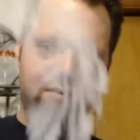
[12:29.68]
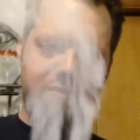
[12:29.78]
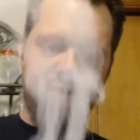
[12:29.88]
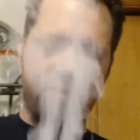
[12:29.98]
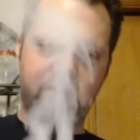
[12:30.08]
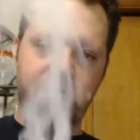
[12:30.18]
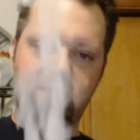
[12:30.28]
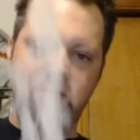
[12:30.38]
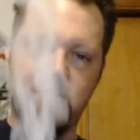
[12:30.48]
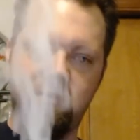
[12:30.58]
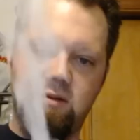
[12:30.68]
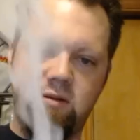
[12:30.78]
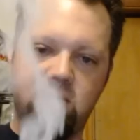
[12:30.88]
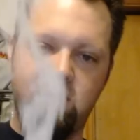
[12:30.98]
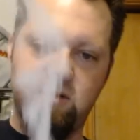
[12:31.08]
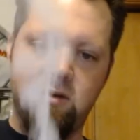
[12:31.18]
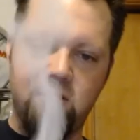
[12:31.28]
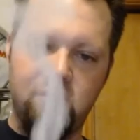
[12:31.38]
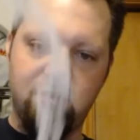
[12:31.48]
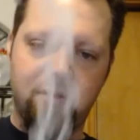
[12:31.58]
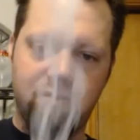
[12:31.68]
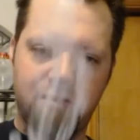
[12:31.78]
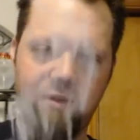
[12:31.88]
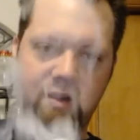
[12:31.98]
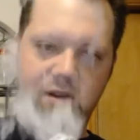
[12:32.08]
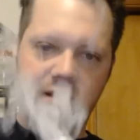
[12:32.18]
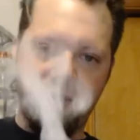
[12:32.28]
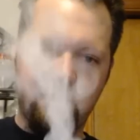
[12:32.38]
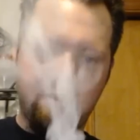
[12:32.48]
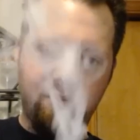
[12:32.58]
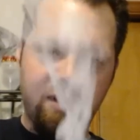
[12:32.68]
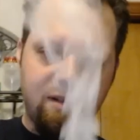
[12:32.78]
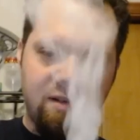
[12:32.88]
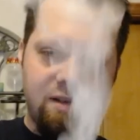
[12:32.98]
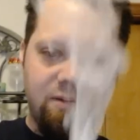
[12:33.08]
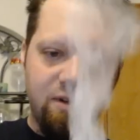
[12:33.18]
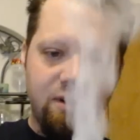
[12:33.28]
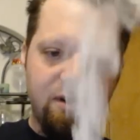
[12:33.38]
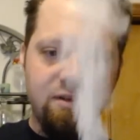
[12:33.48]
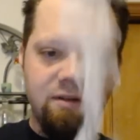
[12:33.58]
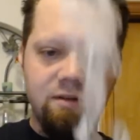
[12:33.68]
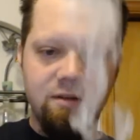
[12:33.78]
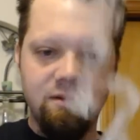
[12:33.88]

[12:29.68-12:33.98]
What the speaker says: There we go. Make sure we don't get any hot spots anywhere.